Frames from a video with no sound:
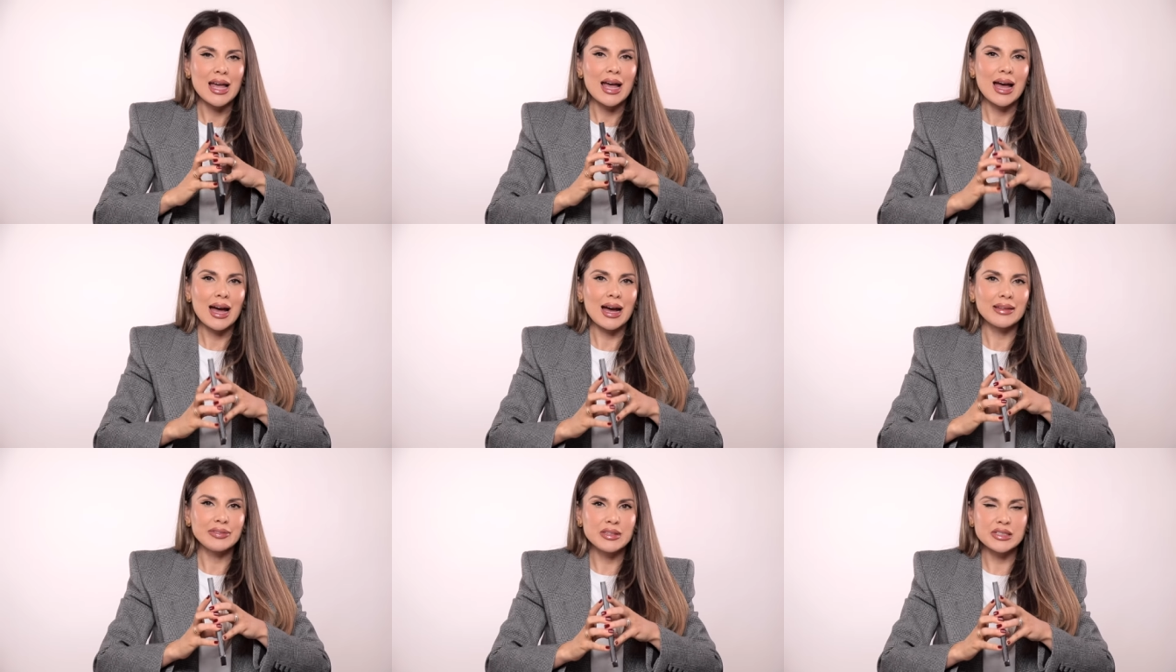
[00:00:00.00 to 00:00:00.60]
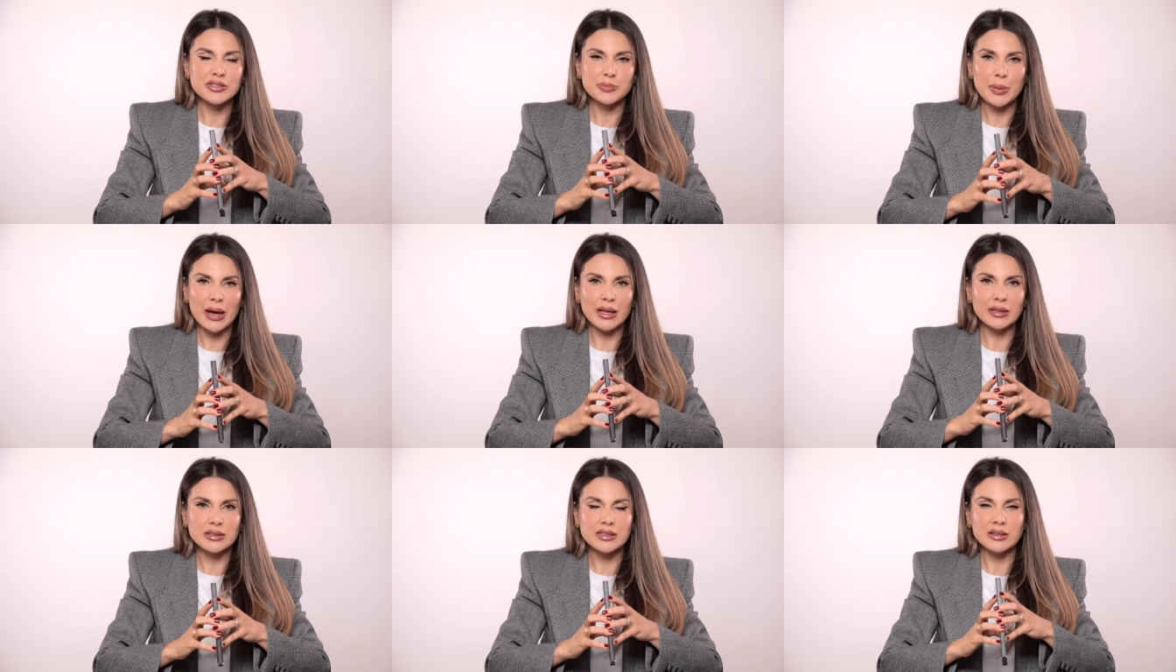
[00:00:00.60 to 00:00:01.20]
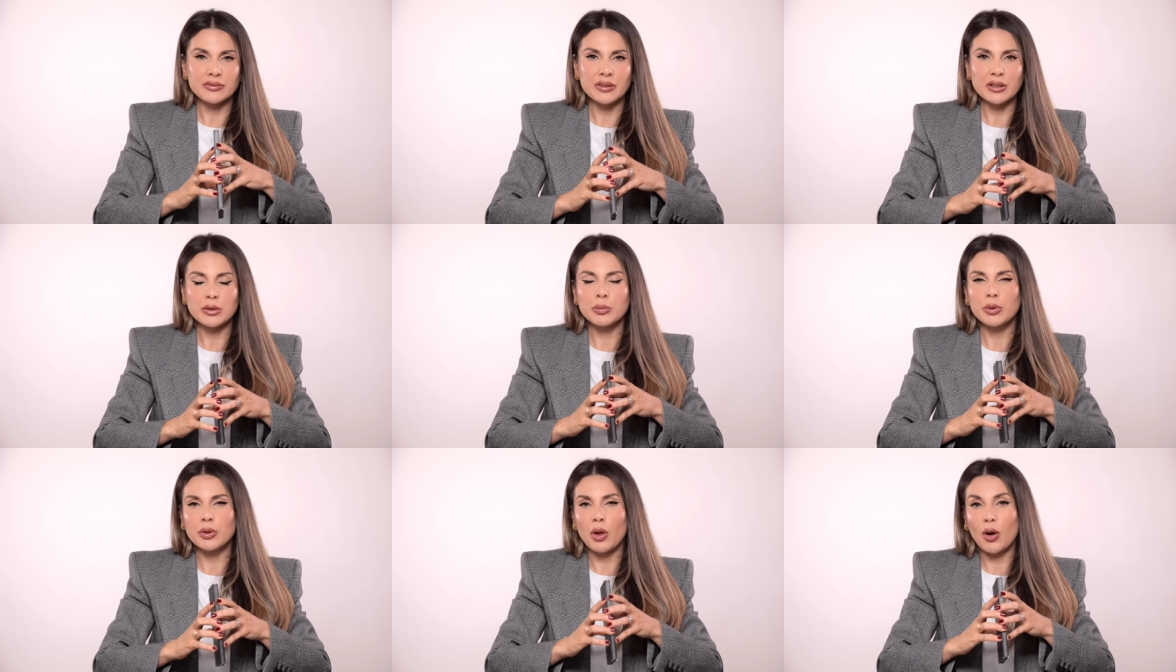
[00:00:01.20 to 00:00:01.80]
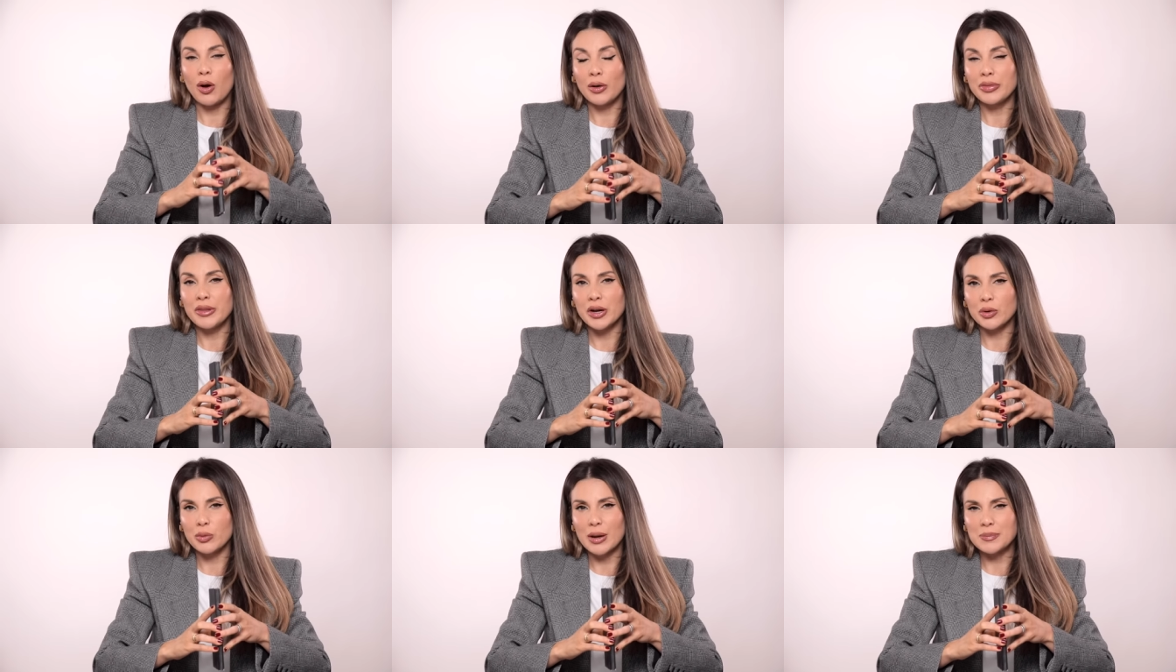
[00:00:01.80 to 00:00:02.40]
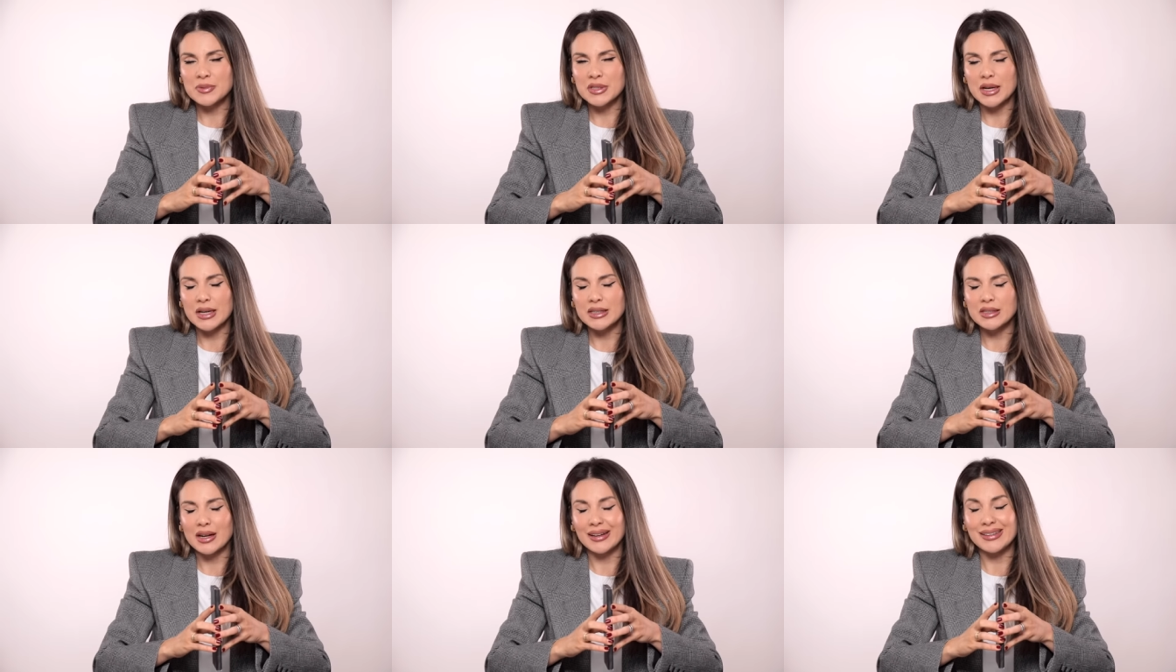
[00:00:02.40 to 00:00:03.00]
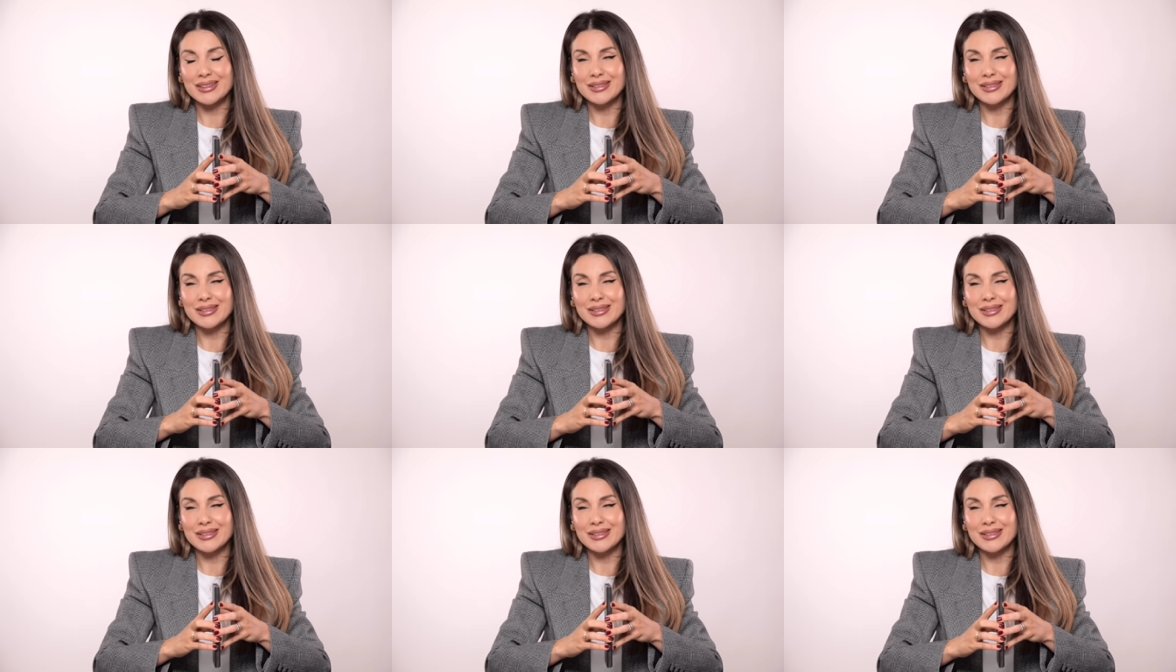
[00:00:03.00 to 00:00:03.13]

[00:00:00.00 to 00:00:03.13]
had this palette available on their website. I